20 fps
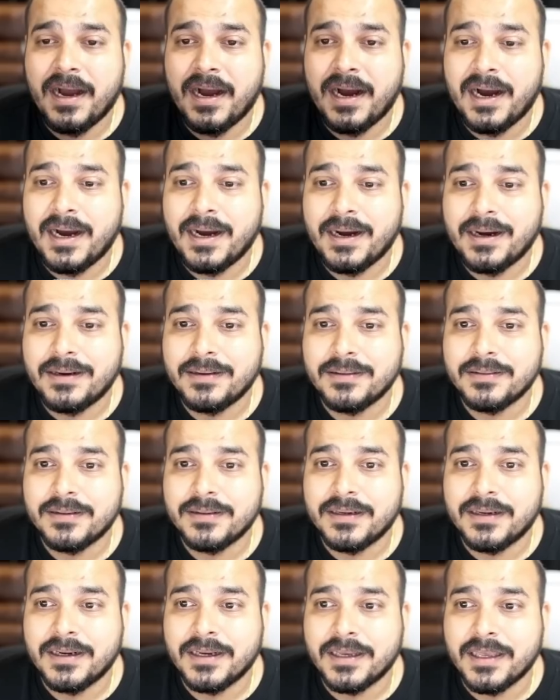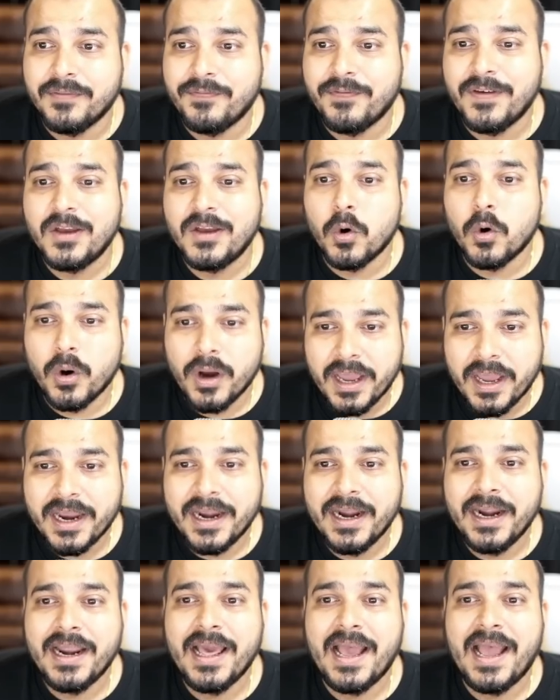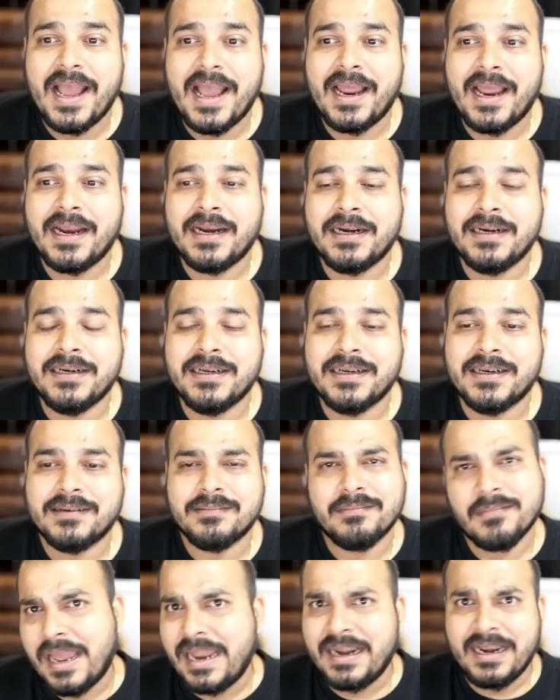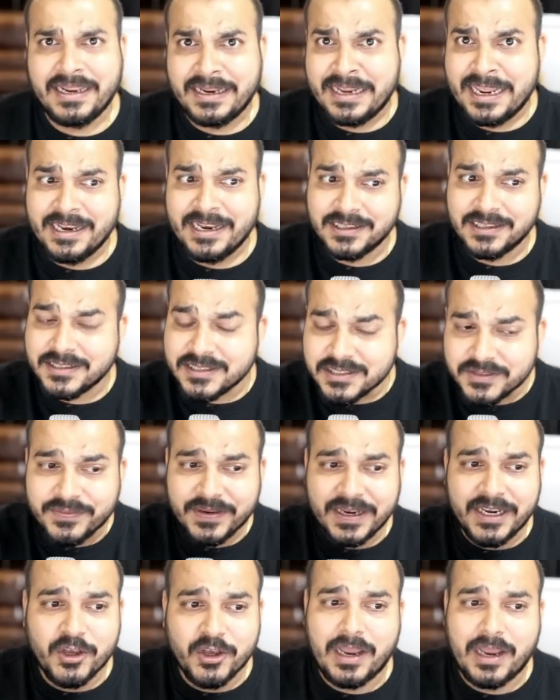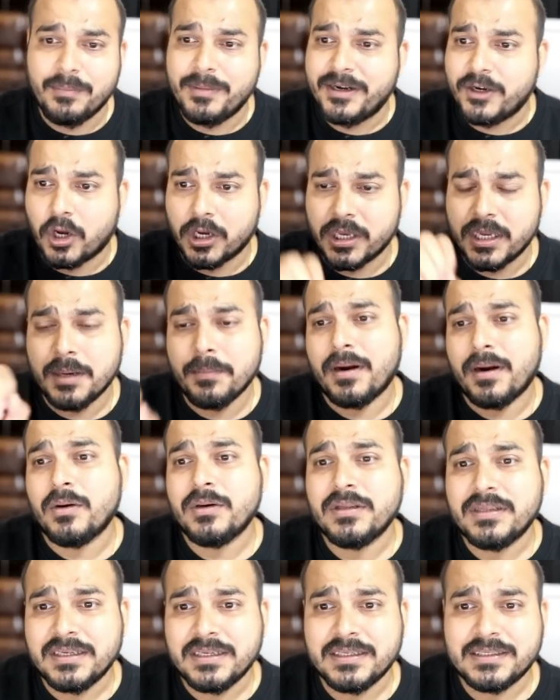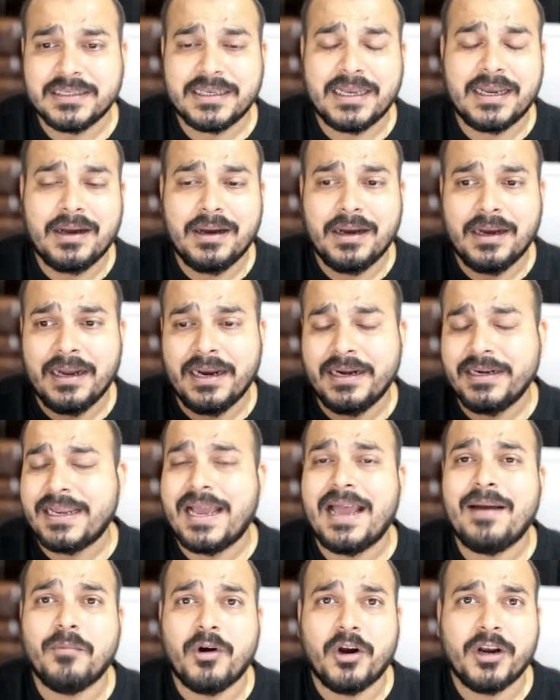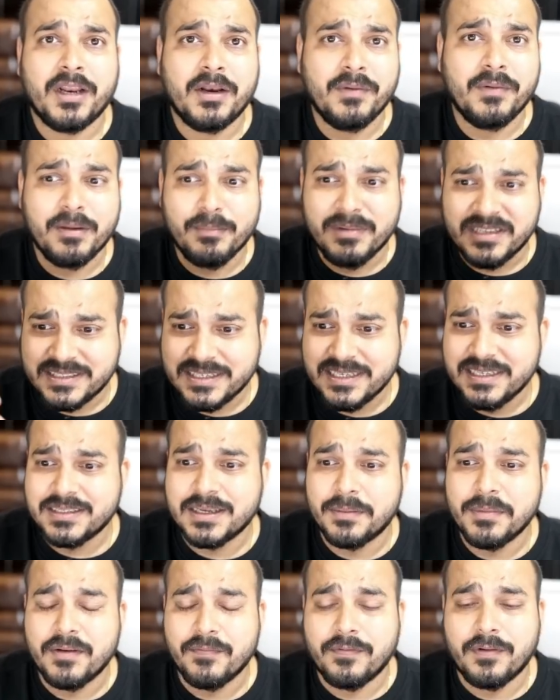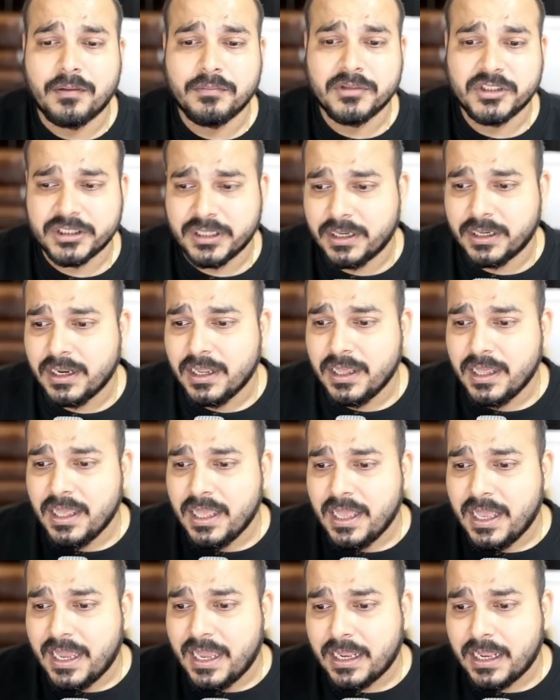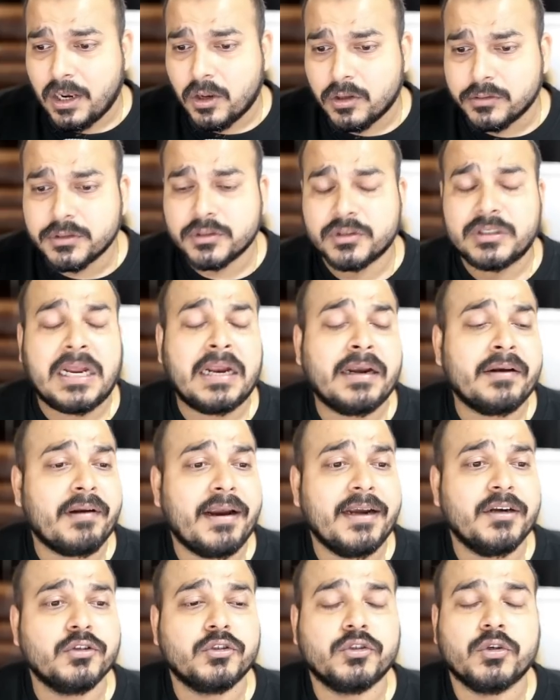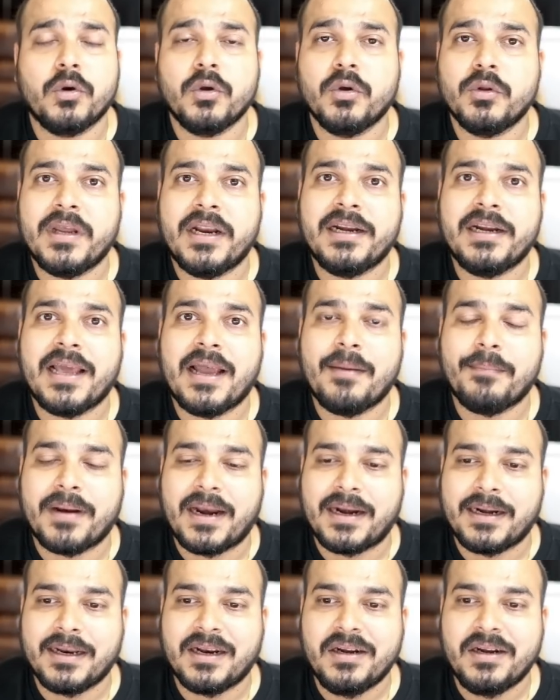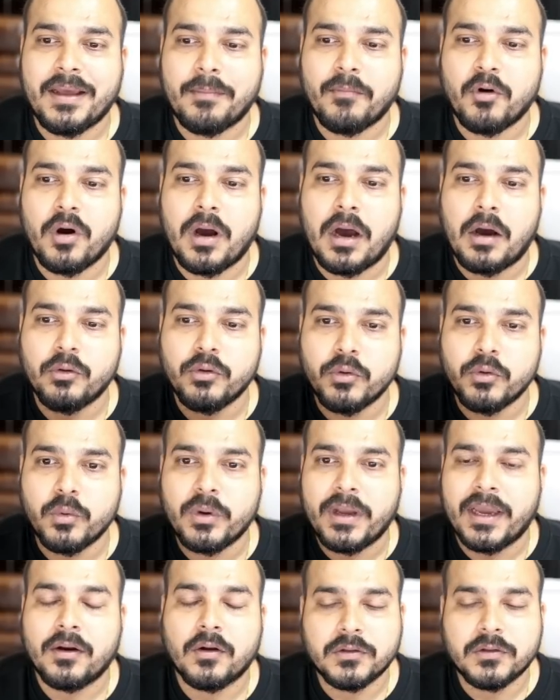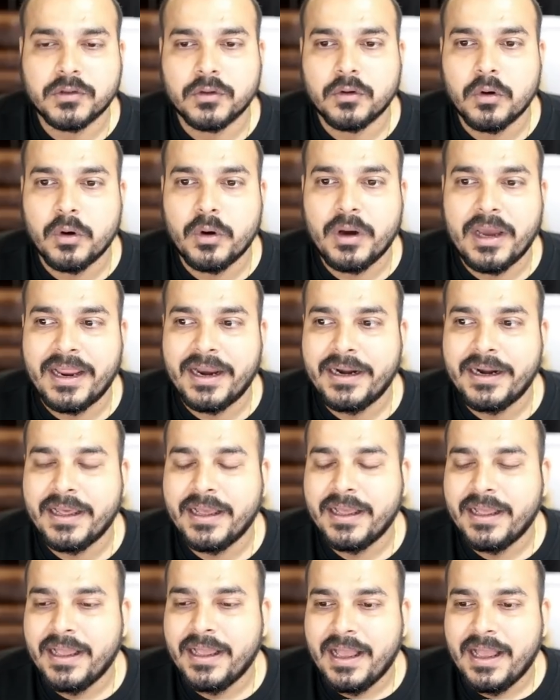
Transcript: Uh, uh, if we go ahead and uh, and again in this video i'll be talking about this uh, entire model we'll be seeing some information and I'll also start, try to show you the entire practical demo, how you can also go ahead